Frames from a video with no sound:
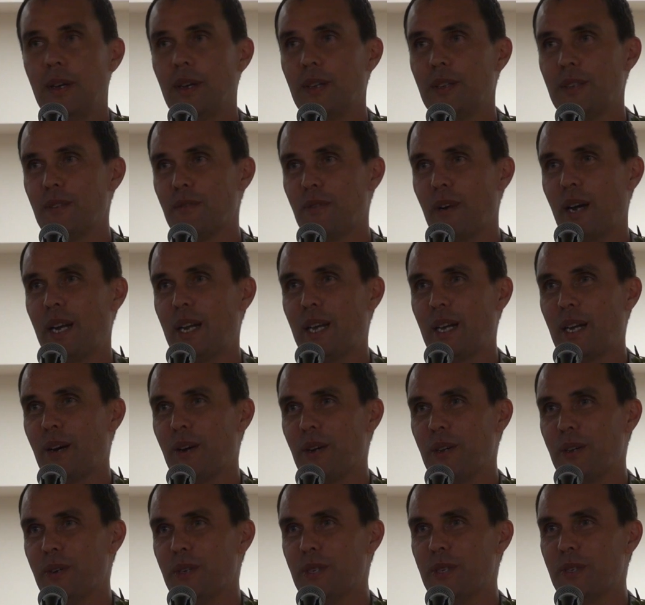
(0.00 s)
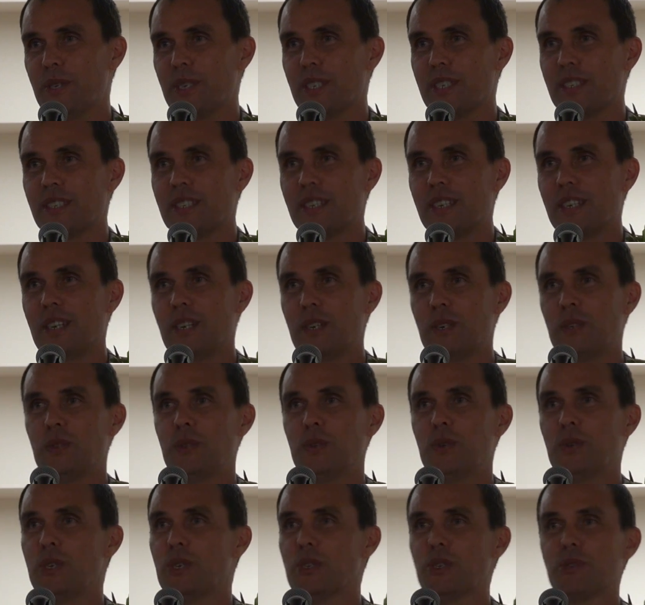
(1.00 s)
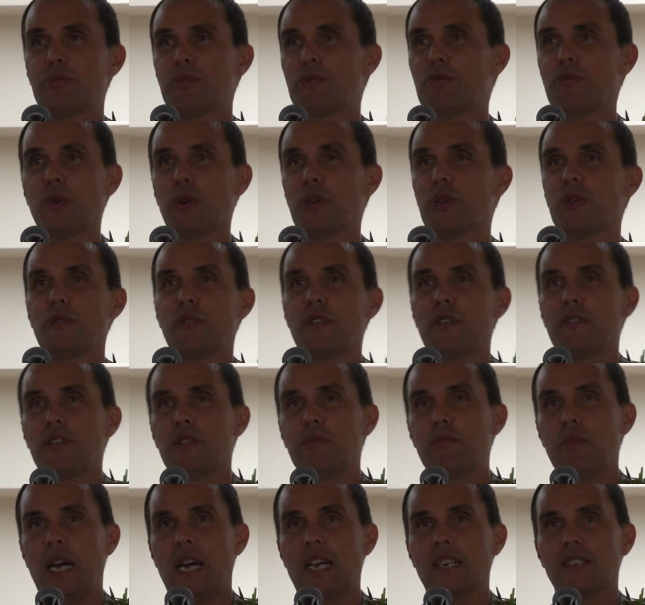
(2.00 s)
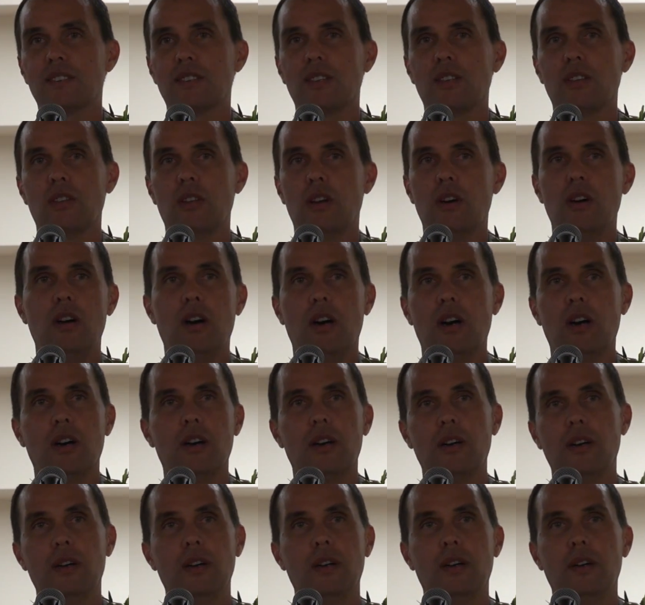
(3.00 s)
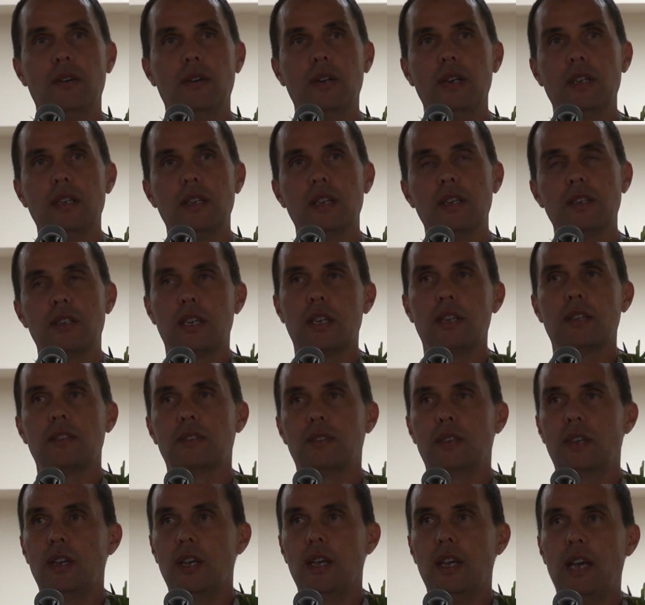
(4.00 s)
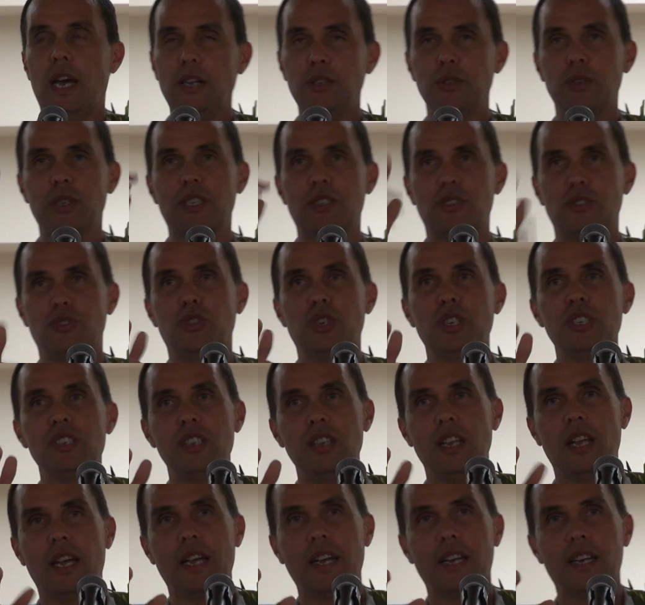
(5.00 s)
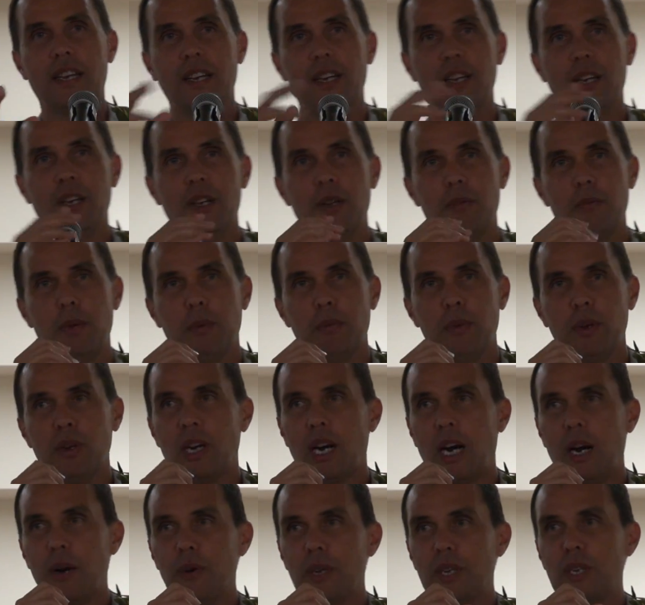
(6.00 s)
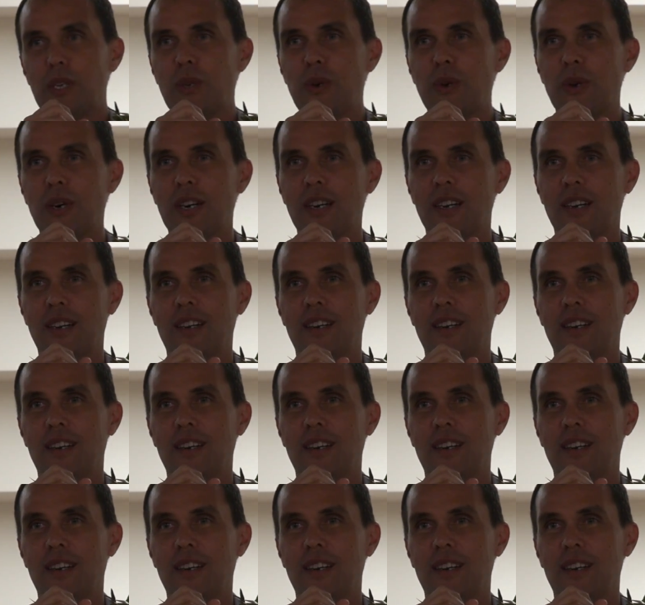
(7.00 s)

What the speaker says: dividing out your interest 2 years before you've even passed the law. It's just like, remember Kauinoa?